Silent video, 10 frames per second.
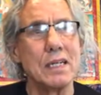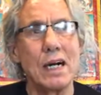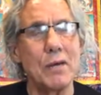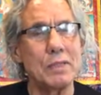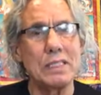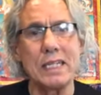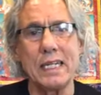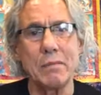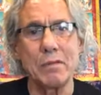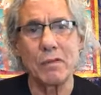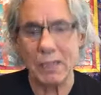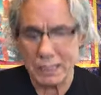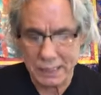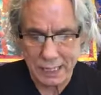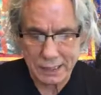I was thinking before I
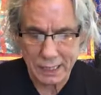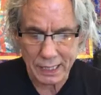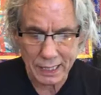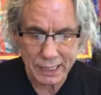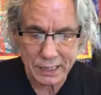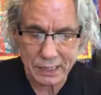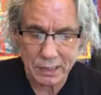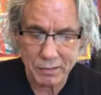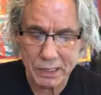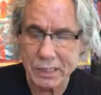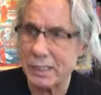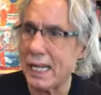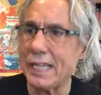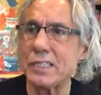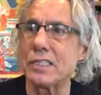sat today just of this
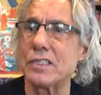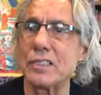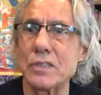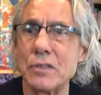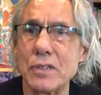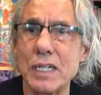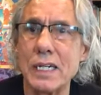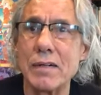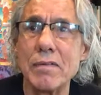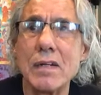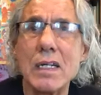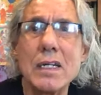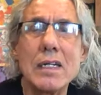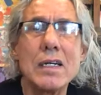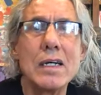ancient story of,
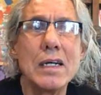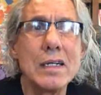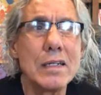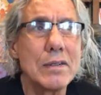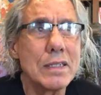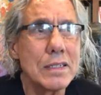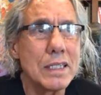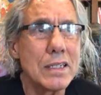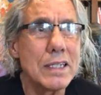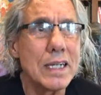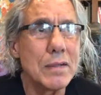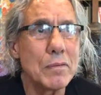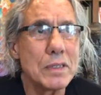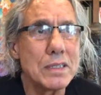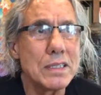I think her
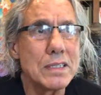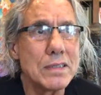name was